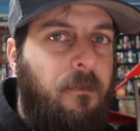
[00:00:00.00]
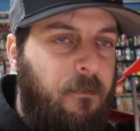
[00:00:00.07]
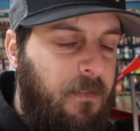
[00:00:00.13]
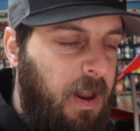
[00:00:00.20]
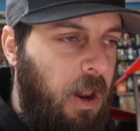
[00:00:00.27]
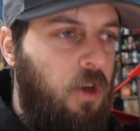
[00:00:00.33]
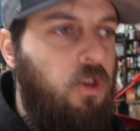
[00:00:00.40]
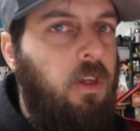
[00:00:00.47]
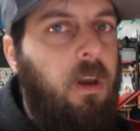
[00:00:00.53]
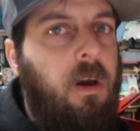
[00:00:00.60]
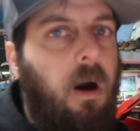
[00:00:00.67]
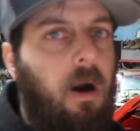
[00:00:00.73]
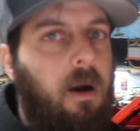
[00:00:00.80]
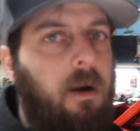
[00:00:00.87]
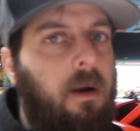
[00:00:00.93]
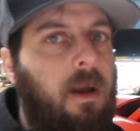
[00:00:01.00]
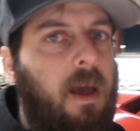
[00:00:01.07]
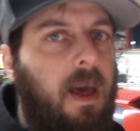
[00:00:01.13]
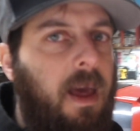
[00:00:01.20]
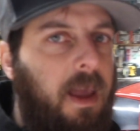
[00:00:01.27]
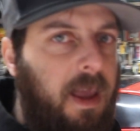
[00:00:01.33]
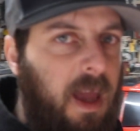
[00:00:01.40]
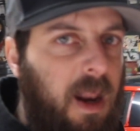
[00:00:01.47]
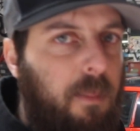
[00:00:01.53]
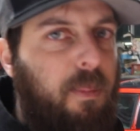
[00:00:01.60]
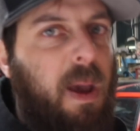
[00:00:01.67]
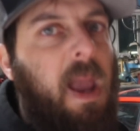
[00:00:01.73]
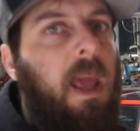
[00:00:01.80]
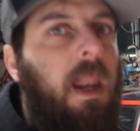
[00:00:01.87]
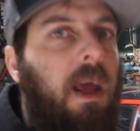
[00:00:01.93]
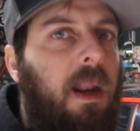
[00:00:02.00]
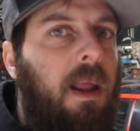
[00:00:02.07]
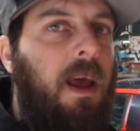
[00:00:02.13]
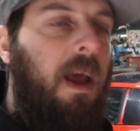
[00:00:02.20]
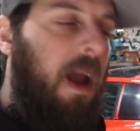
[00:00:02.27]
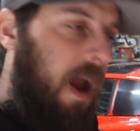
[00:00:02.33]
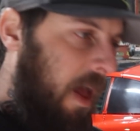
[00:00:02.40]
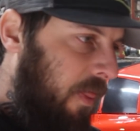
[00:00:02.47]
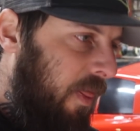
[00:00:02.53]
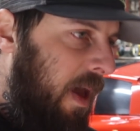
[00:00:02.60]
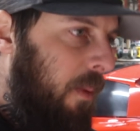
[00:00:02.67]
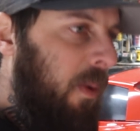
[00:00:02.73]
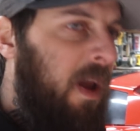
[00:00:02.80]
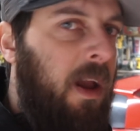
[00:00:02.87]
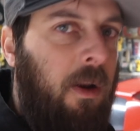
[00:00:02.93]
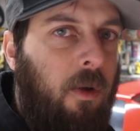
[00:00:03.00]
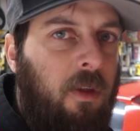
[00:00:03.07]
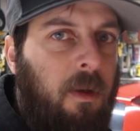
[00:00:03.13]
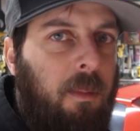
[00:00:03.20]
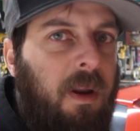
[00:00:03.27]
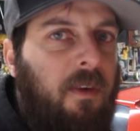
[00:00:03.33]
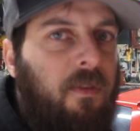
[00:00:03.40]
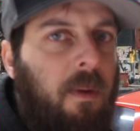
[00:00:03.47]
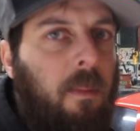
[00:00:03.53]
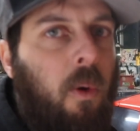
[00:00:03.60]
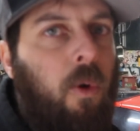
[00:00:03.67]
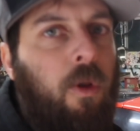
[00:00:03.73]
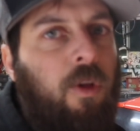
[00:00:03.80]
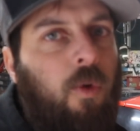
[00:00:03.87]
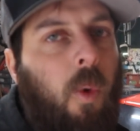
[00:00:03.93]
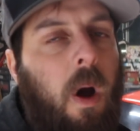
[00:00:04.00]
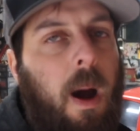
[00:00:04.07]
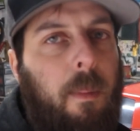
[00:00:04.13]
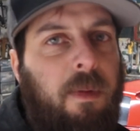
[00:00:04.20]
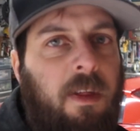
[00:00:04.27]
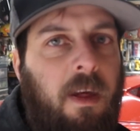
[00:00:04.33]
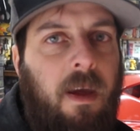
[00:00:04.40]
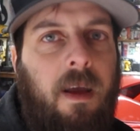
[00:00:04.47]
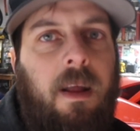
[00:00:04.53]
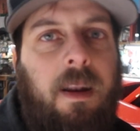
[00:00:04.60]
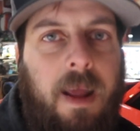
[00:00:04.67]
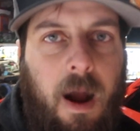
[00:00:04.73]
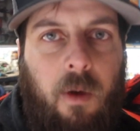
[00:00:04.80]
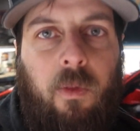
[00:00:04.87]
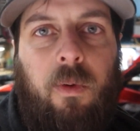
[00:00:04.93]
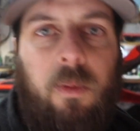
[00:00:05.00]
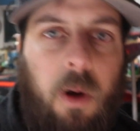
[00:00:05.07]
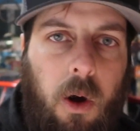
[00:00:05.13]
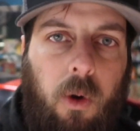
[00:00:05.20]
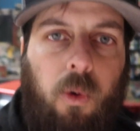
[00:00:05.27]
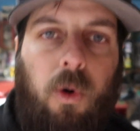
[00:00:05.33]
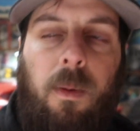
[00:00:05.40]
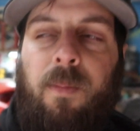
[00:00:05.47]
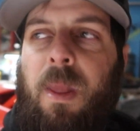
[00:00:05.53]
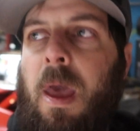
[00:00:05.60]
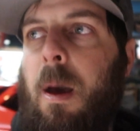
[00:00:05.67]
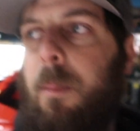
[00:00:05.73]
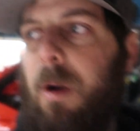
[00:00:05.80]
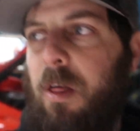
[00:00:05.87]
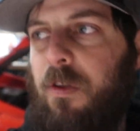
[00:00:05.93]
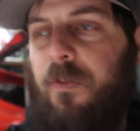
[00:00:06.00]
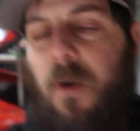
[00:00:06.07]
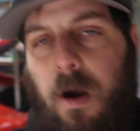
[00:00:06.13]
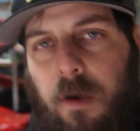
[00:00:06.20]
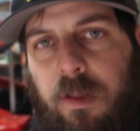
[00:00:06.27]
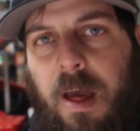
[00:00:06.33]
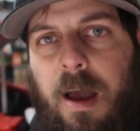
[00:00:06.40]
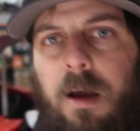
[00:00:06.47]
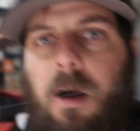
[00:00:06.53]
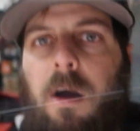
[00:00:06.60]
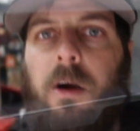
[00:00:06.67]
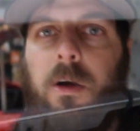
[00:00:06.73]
finish the car, get it painted, and then we can do some different motor swaps down the road. But as far as that car